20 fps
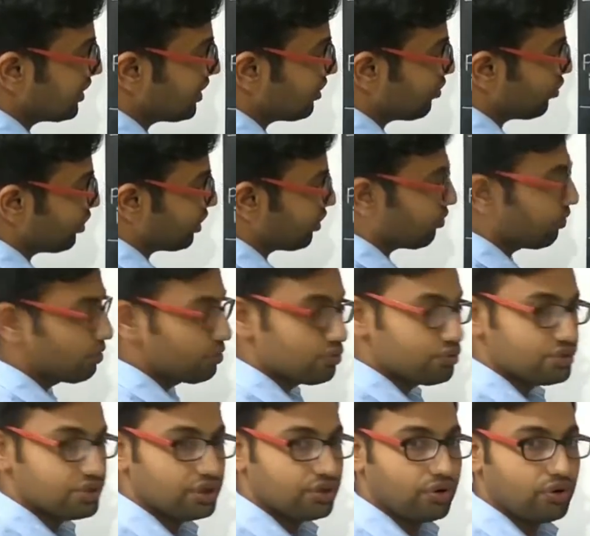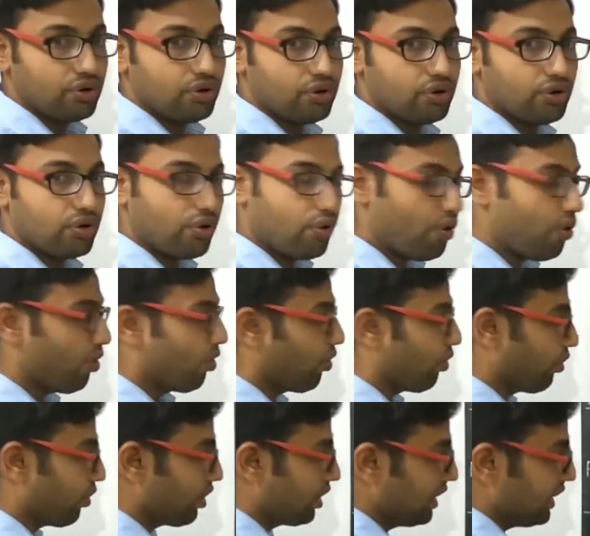than or equal to 0,
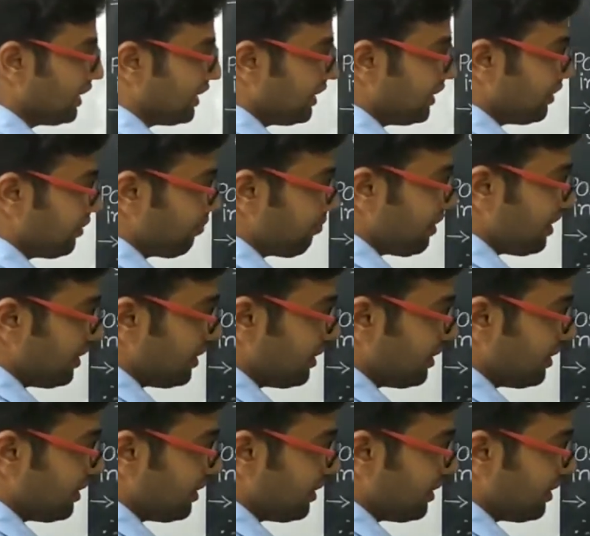or it